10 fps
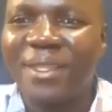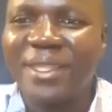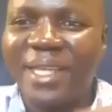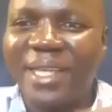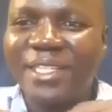
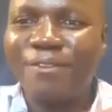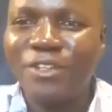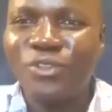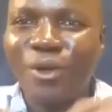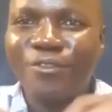Does it feel
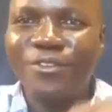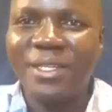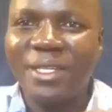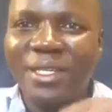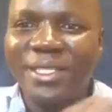soft?
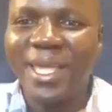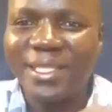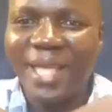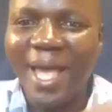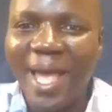You say
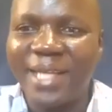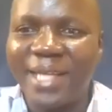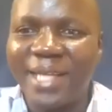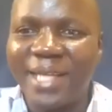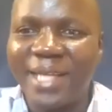it's hard.
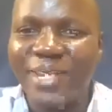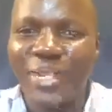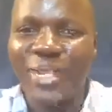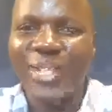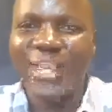Thank
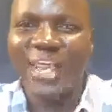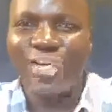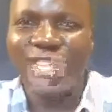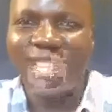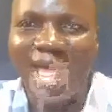you,
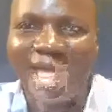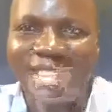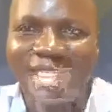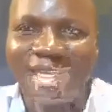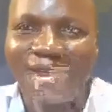it's hard.
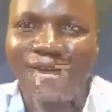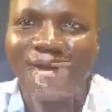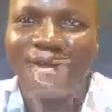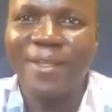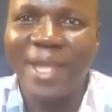
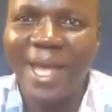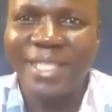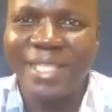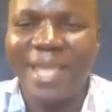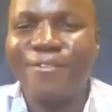Hard,
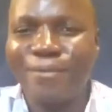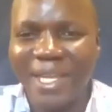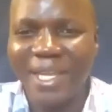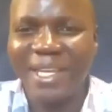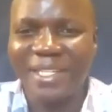yeah, everybody
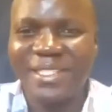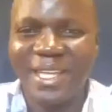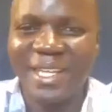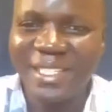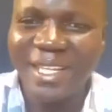
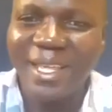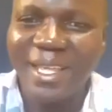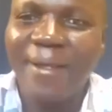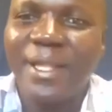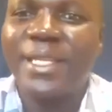understands.
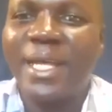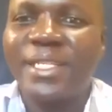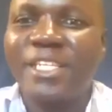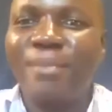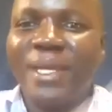
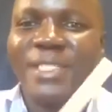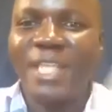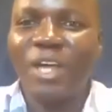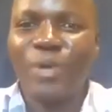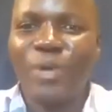Does it make
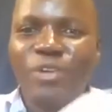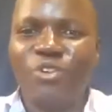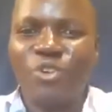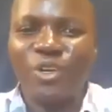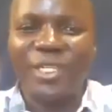sound when you
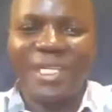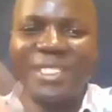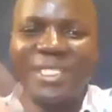knock it?